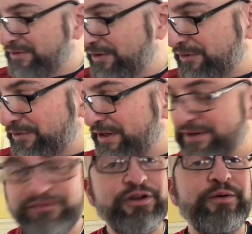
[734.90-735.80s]
All
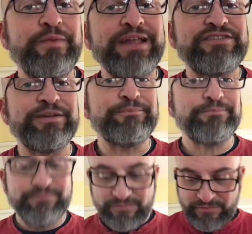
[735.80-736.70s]
right, so that's it.
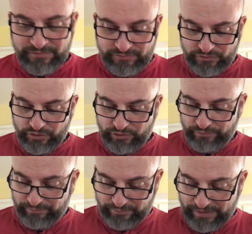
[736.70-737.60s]
So
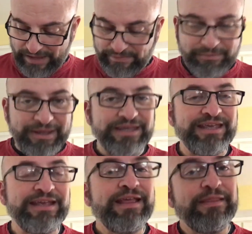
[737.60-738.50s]
happy
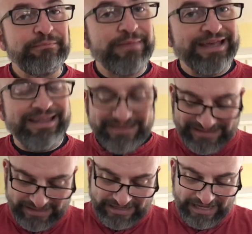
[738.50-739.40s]
baking.
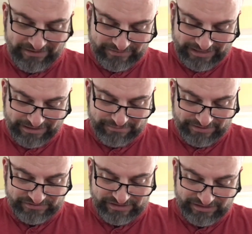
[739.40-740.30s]
Kind of
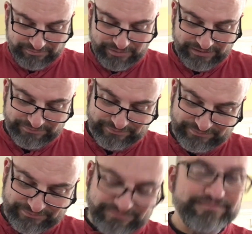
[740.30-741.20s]
messy, but
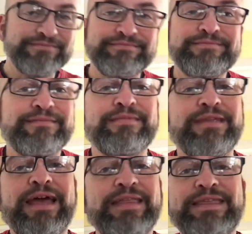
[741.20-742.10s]

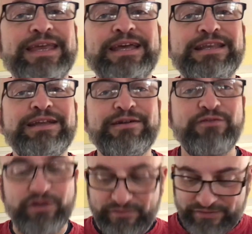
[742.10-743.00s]
at the end of
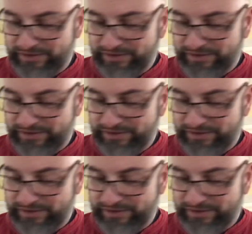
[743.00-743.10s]
all of